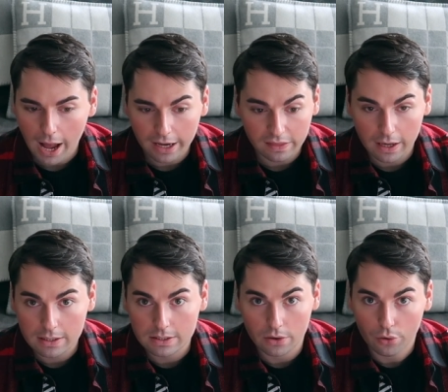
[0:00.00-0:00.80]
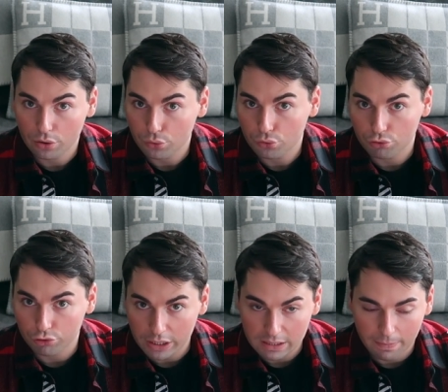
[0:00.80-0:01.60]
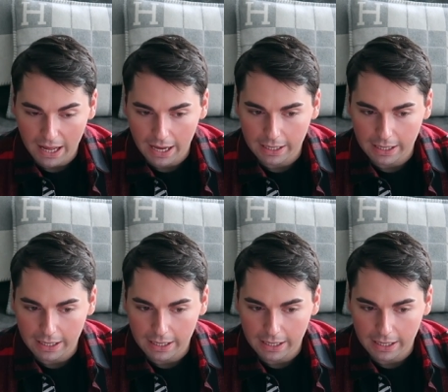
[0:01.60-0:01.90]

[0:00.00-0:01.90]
I think it's a great bag.